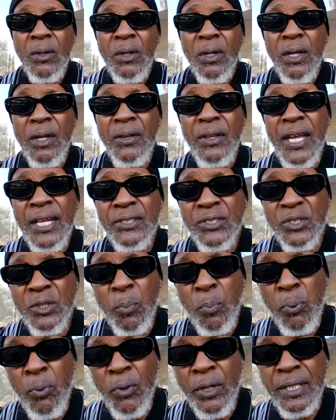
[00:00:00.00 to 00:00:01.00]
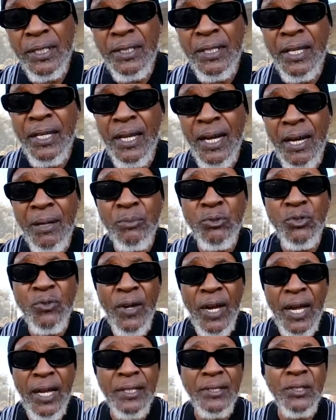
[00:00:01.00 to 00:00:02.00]
And that's the point that I'm
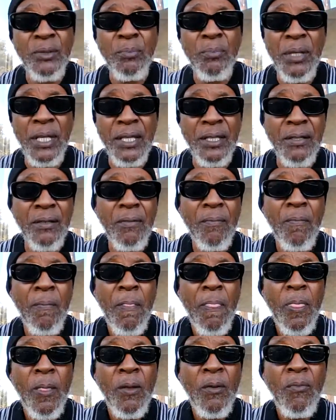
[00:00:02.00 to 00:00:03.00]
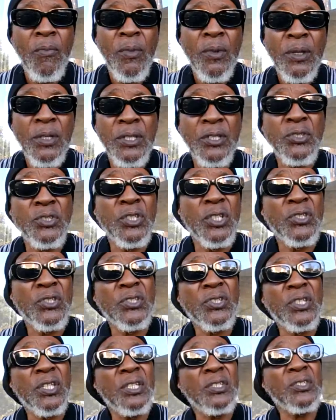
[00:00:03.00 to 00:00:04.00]
trying to make. It
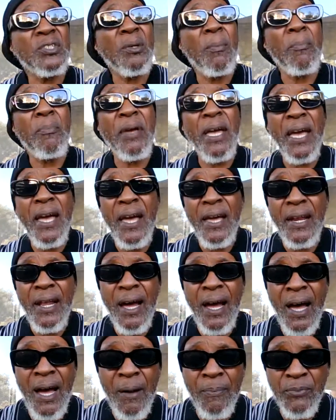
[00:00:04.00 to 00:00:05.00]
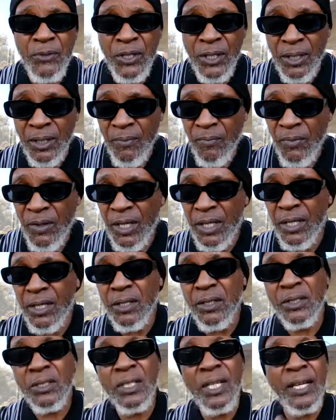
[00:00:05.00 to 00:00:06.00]
just sends a bad optic, and it
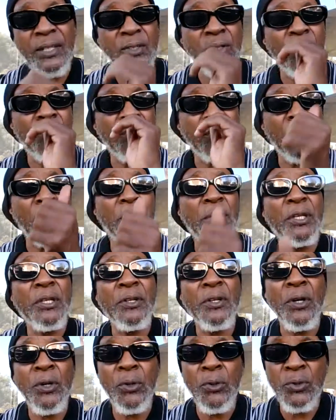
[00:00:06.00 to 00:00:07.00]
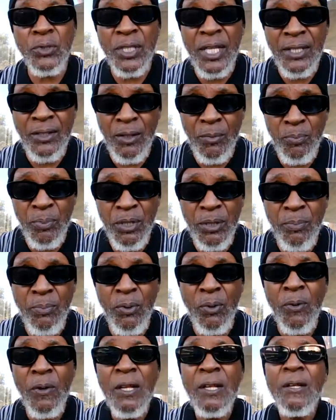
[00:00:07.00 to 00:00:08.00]
looks like you're thumbing the nose at the
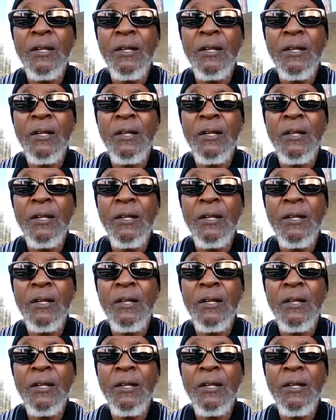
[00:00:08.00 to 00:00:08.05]
people.